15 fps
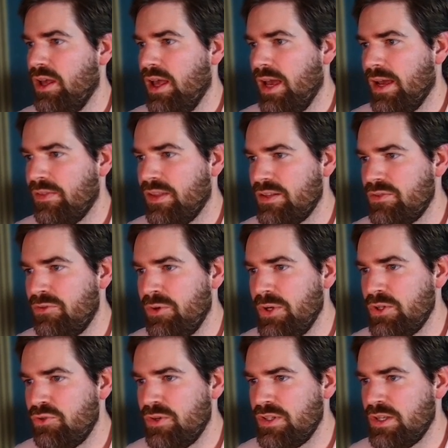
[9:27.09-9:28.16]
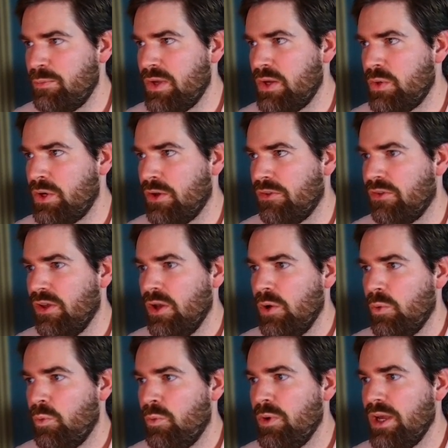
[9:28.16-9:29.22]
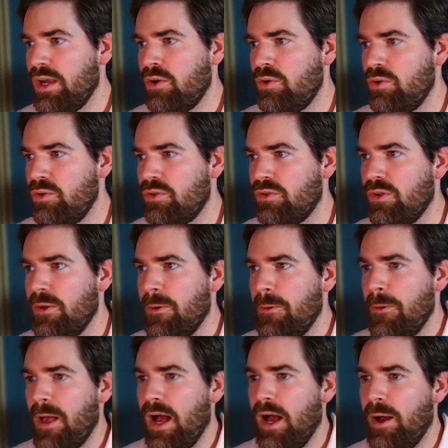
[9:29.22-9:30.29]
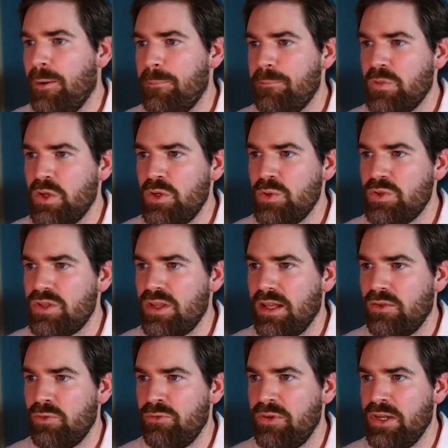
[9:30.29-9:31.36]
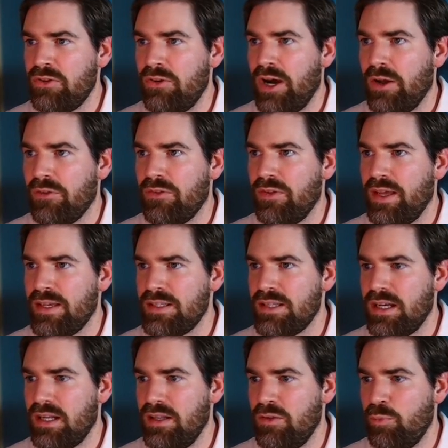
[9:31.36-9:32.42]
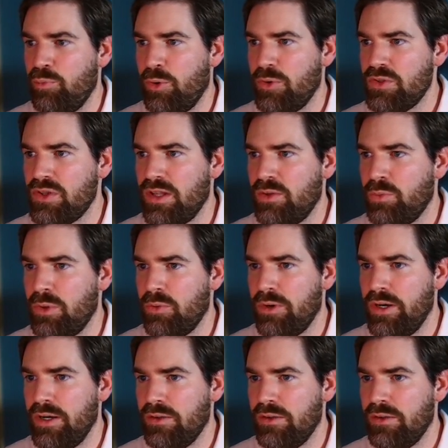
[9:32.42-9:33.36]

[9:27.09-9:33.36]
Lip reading: And that's very interesting because we could use that to filter out exactly the points that we were